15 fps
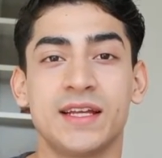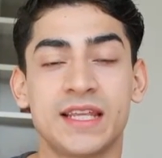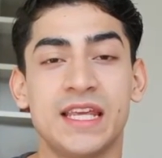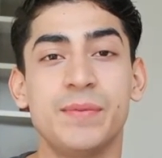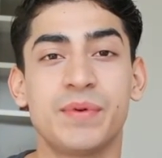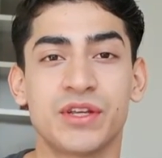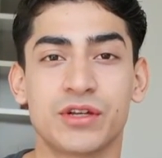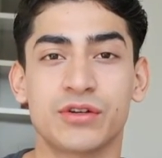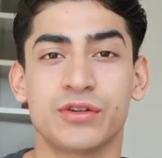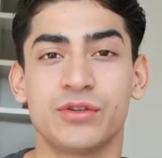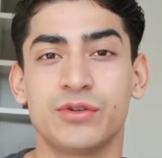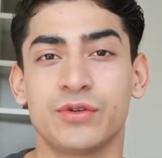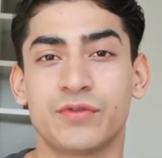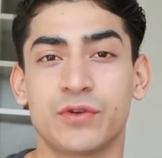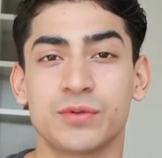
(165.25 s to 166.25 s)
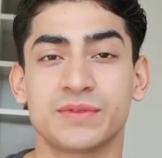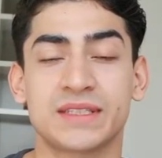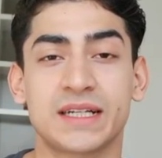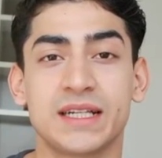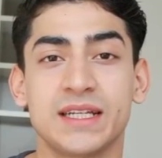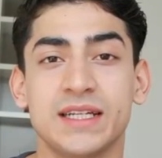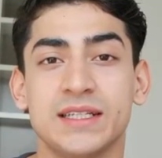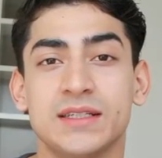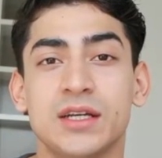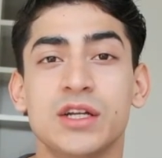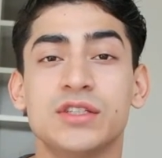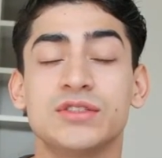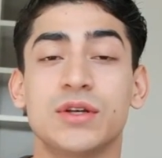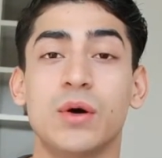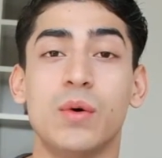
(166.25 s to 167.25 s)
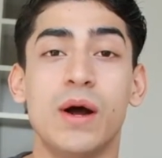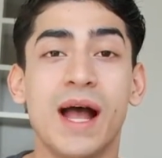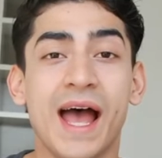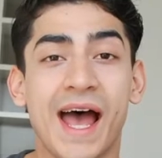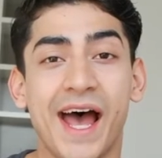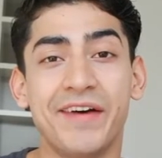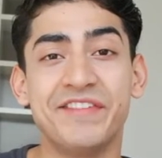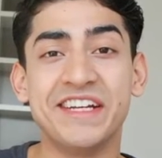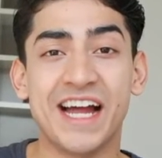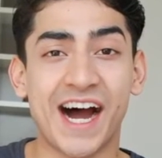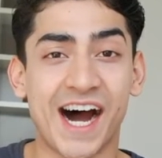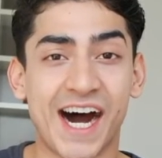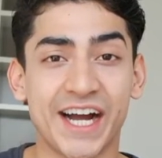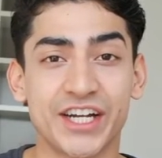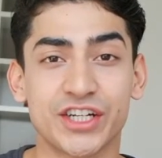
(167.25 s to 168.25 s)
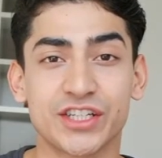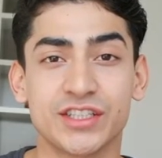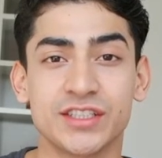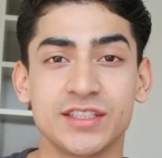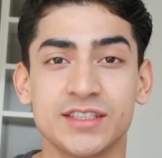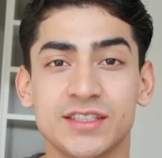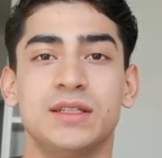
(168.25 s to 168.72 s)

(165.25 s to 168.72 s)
keeping your uniforms clean. So have an iron.